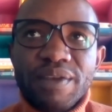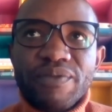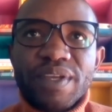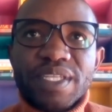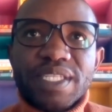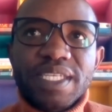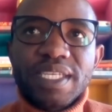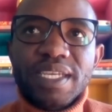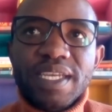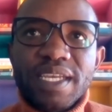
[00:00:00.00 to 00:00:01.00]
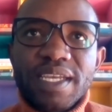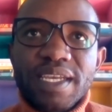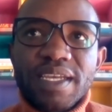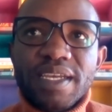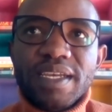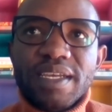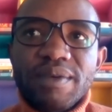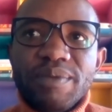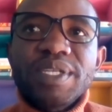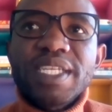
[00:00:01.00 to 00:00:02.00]
firstly,
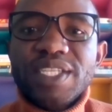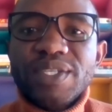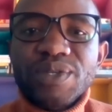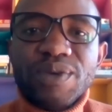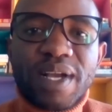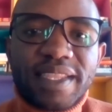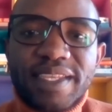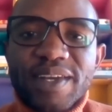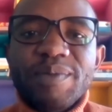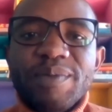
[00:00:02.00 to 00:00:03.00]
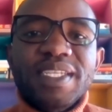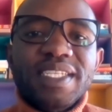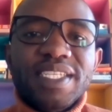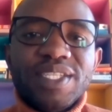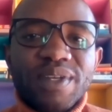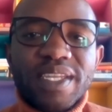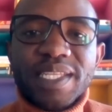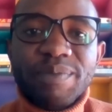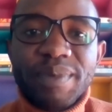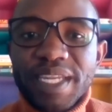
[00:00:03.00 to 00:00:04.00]
we need to look at the communities not
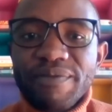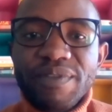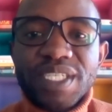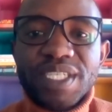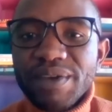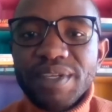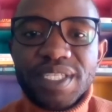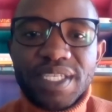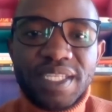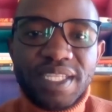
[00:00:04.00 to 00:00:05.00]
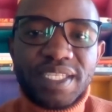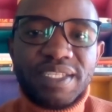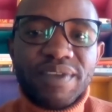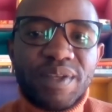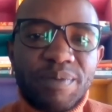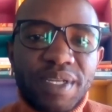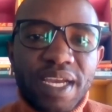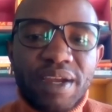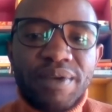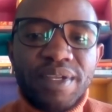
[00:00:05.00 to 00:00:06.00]
as beneficiaries in this development
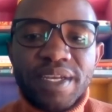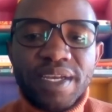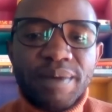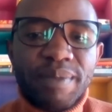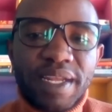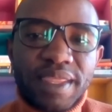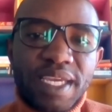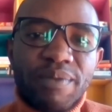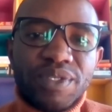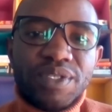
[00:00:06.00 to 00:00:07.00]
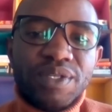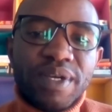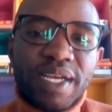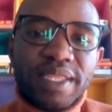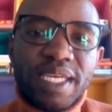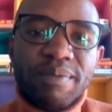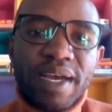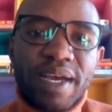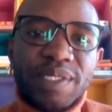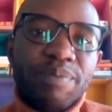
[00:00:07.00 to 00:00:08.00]
arena, but I think we should look at them
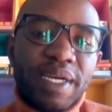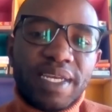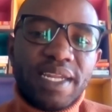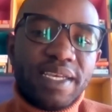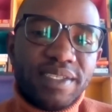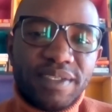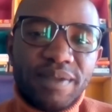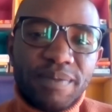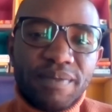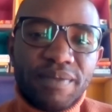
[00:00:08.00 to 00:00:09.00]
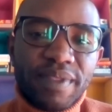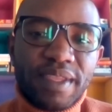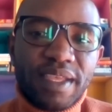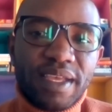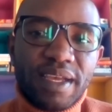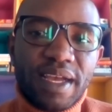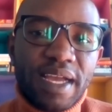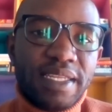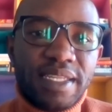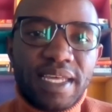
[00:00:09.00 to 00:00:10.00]
as partners,
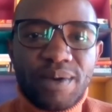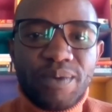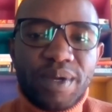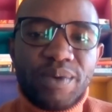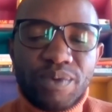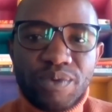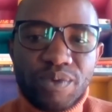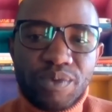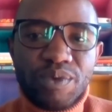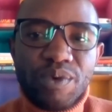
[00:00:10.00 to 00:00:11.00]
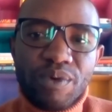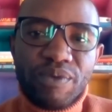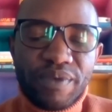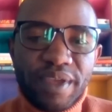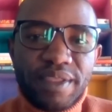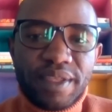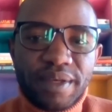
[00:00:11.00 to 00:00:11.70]
and that way we'll go further.